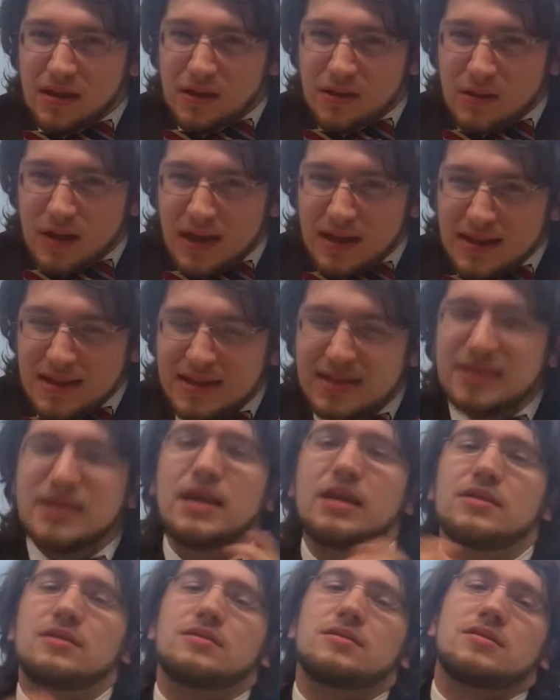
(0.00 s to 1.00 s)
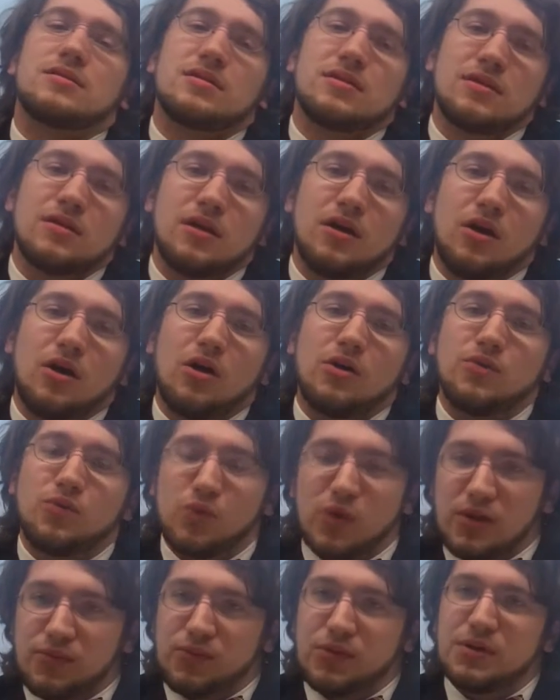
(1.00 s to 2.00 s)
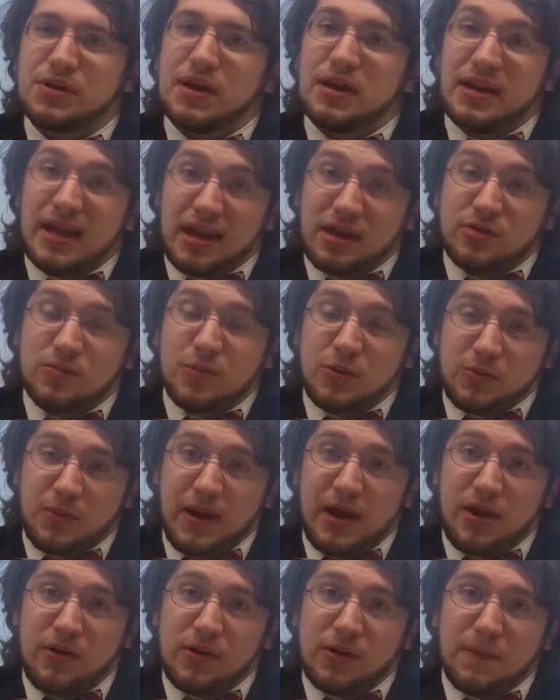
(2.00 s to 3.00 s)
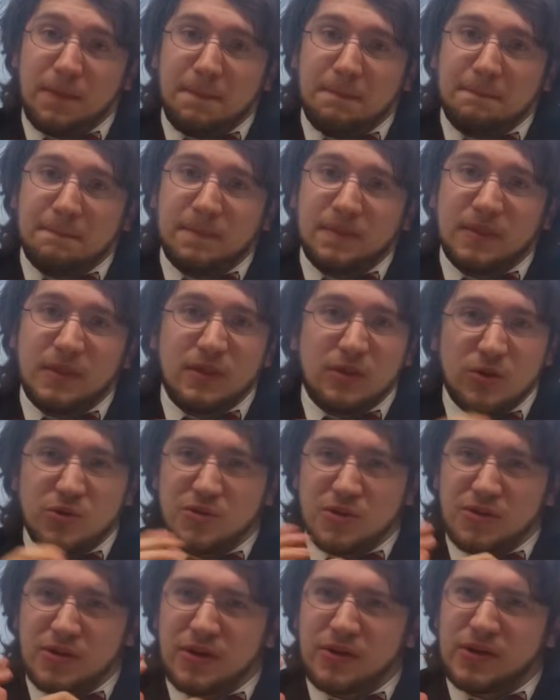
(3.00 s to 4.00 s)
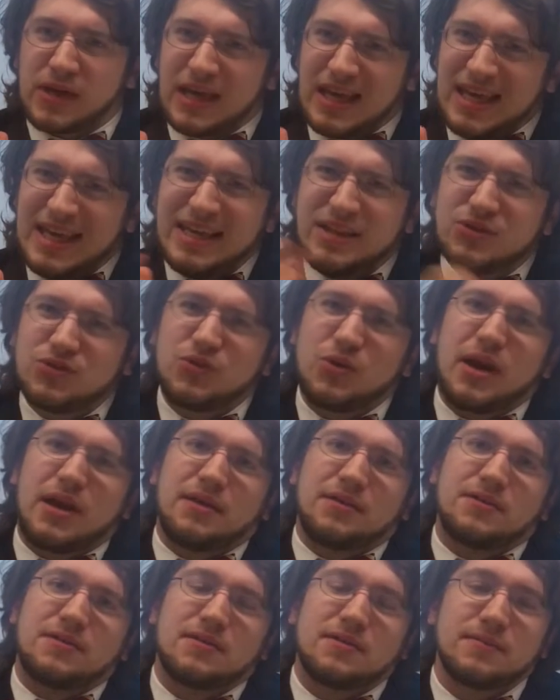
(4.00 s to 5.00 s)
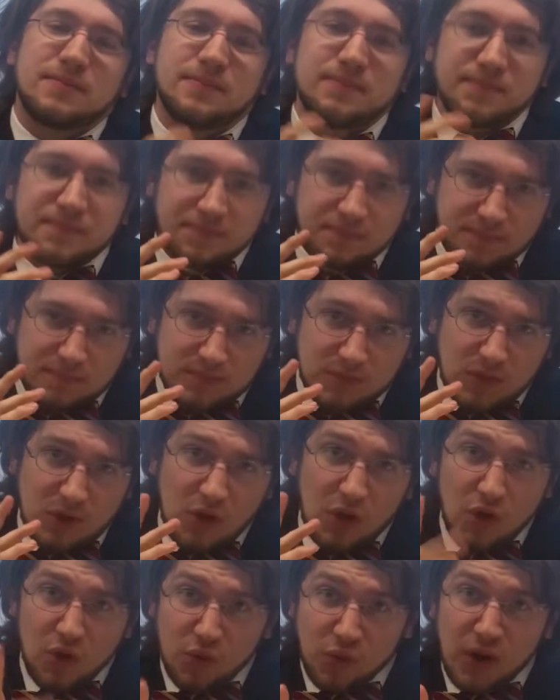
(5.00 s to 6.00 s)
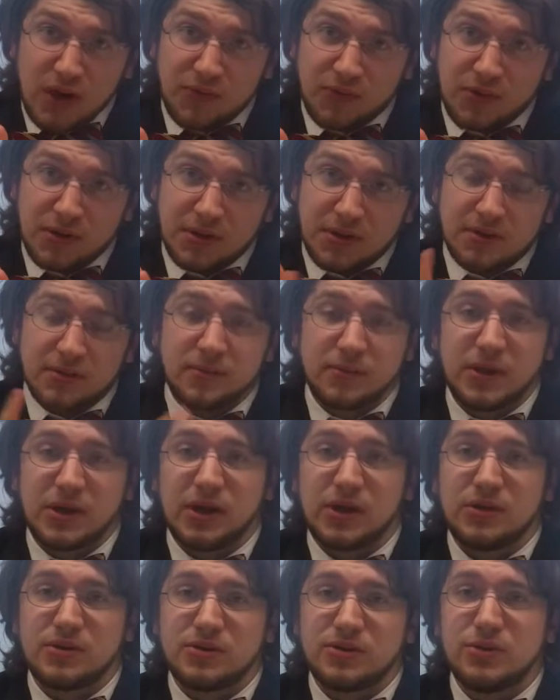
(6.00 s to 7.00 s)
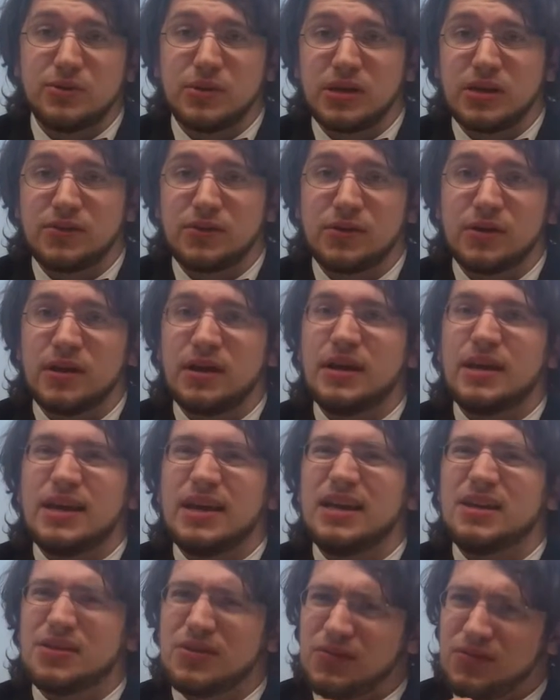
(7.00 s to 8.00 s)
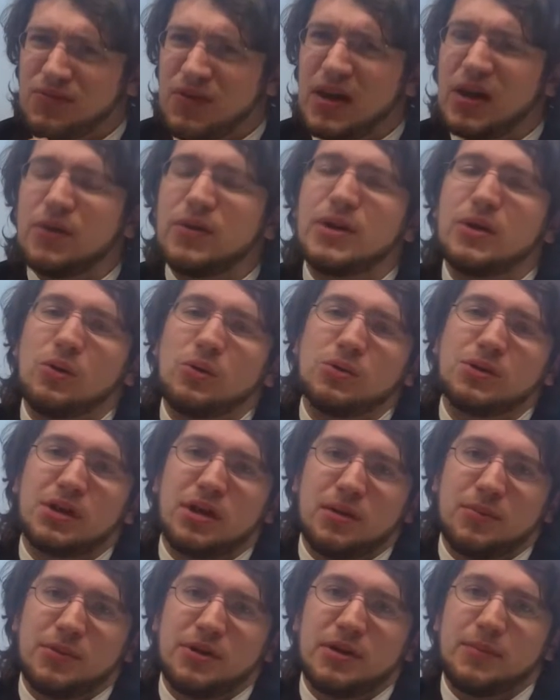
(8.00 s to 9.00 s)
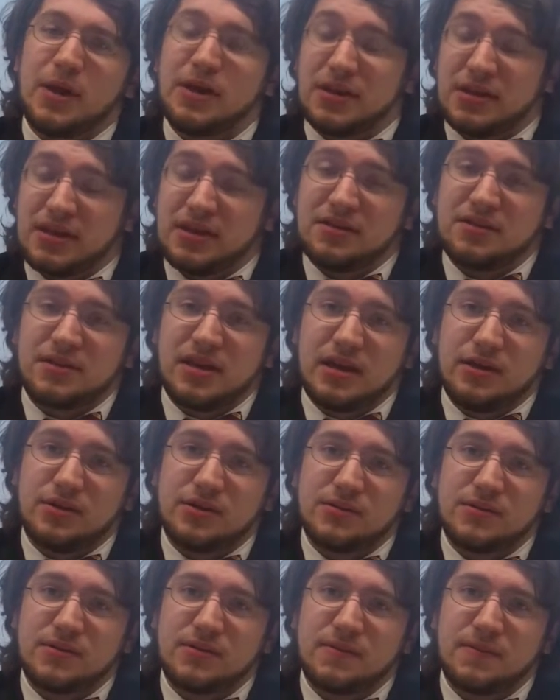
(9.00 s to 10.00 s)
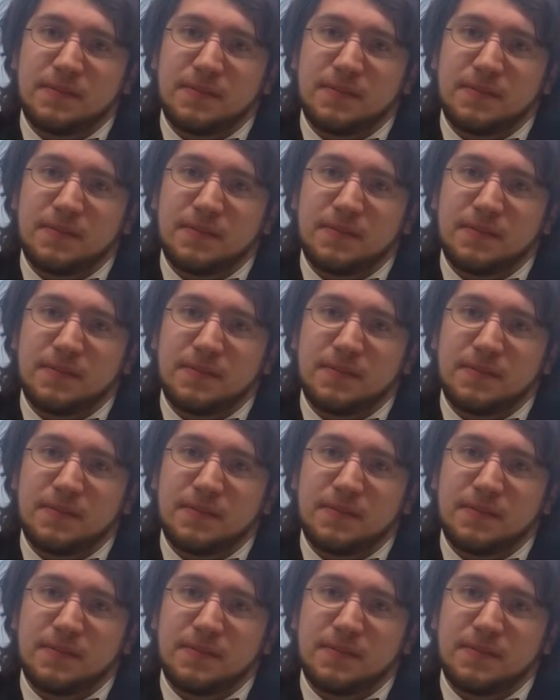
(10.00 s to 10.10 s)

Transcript: exists on referent and expert power. Those are their key strengths. Referent because Unilever is a very old company by today's standards.